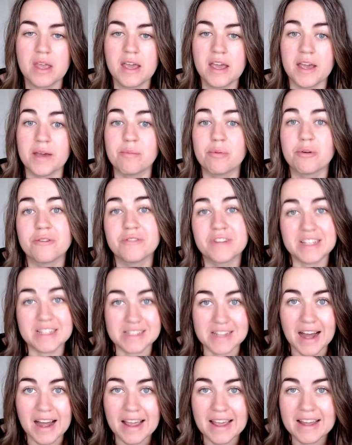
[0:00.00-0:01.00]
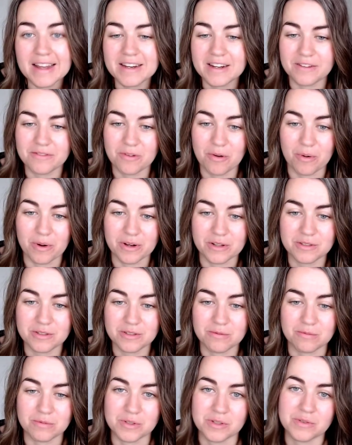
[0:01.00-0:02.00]
Improving diet, of course,
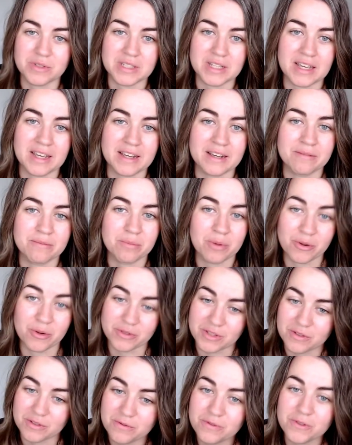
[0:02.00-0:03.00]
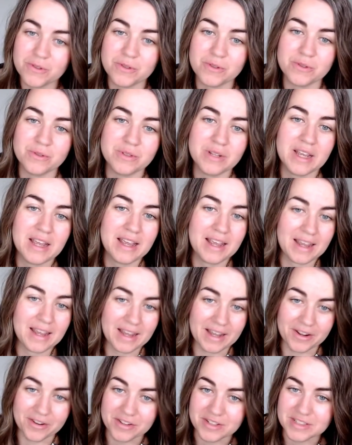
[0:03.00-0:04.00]
reducing processed food,
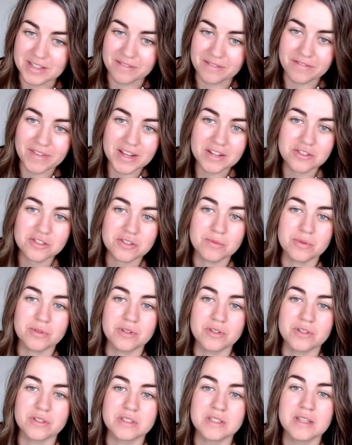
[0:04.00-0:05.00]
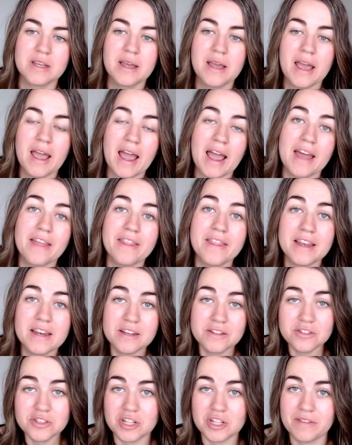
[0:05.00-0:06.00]
increasing vegetables, and then
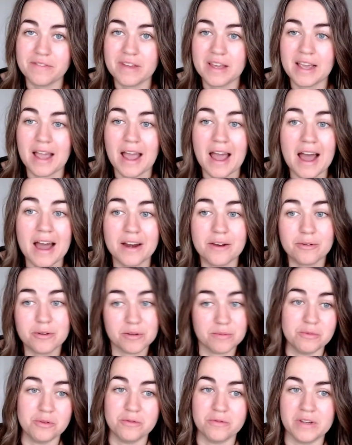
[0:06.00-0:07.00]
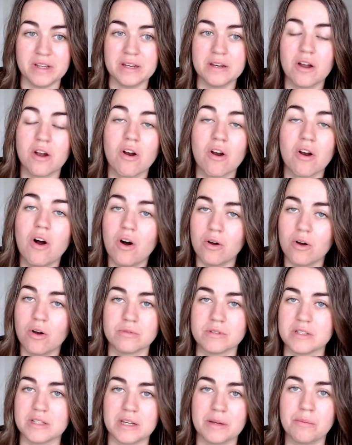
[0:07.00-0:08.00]
achieving adequate movement are all
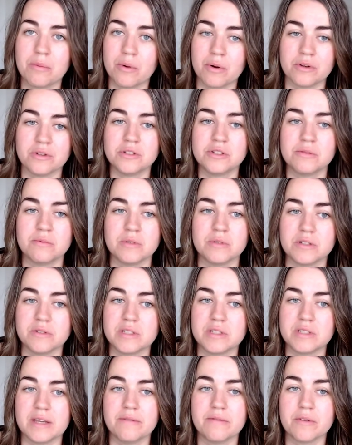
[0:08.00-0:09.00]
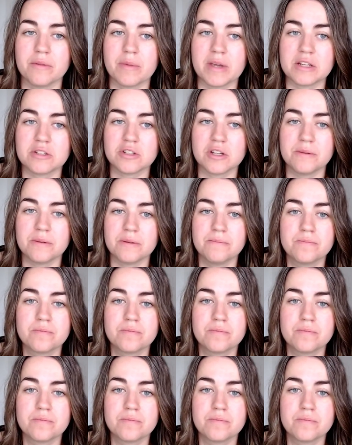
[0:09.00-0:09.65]
really important to reducing inflammation.